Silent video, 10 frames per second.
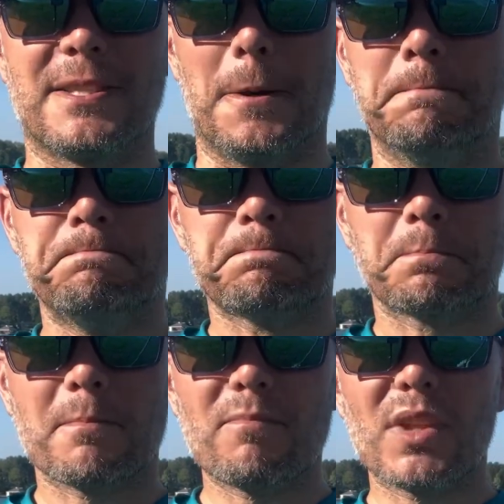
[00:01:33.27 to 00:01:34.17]
So
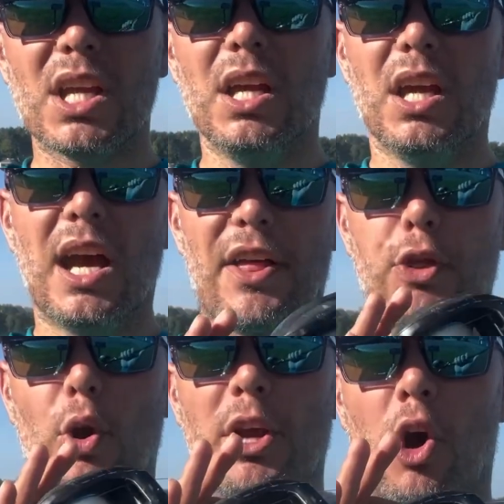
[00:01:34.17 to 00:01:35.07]
I
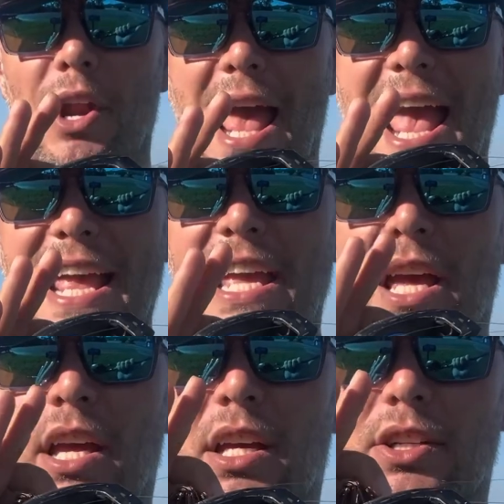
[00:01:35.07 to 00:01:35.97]
throw it on a
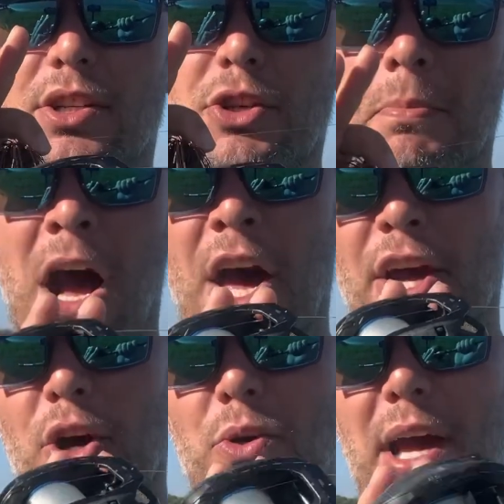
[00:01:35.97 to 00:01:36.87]

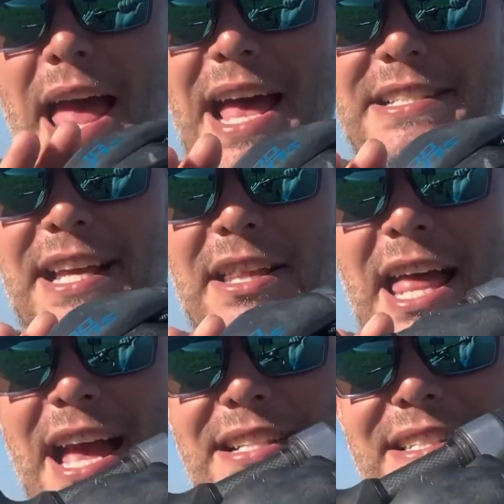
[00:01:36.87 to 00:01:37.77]
Shimano
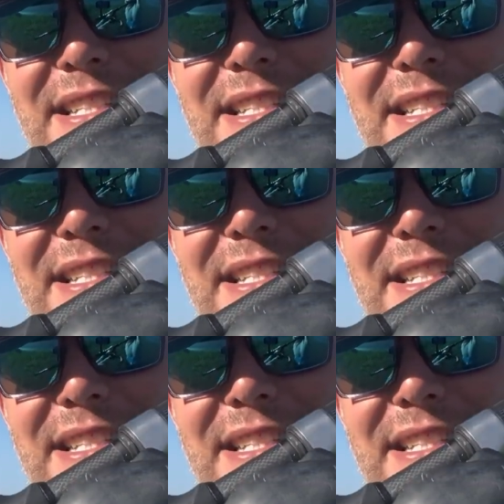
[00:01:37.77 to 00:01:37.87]
SLX